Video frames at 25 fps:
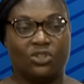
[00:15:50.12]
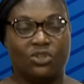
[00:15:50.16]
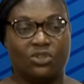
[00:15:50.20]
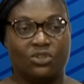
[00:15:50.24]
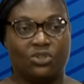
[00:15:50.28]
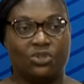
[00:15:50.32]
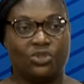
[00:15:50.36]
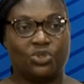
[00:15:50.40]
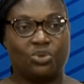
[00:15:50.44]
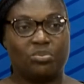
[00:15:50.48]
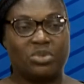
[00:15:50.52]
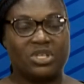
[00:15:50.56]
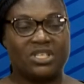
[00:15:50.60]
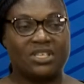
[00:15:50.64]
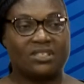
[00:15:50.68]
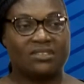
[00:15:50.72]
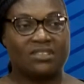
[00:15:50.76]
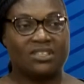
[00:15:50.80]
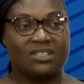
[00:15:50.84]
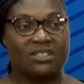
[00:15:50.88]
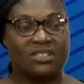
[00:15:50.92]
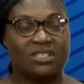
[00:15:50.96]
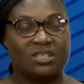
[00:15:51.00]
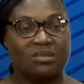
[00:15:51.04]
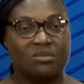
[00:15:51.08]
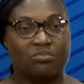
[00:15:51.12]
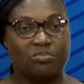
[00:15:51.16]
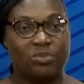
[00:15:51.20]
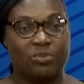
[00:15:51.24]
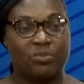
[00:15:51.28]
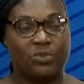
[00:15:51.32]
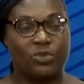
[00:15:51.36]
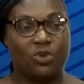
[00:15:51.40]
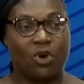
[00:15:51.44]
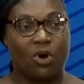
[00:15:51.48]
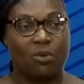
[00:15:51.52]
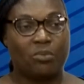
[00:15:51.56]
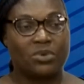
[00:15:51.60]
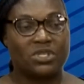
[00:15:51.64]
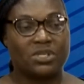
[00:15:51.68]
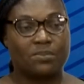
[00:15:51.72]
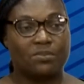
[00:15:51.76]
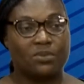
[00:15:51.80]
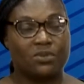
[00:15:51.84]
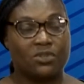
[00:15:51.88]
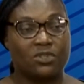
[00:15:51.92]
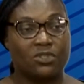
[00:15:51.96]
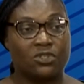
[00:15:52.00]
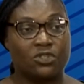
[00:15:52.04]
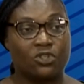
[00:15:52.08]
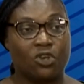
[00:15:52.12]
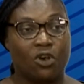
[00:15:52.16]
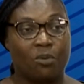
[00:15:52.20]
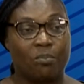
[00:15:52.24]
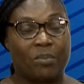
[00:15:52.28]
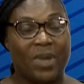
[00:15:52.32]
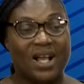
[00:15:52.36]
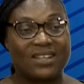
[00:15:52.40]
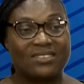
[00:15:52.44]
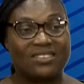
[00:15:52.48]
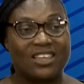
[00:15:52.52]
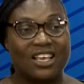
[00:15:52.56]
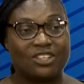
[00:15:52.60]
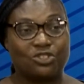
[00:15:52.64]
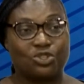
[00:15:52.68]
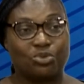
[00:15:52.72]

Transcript: You should be your partner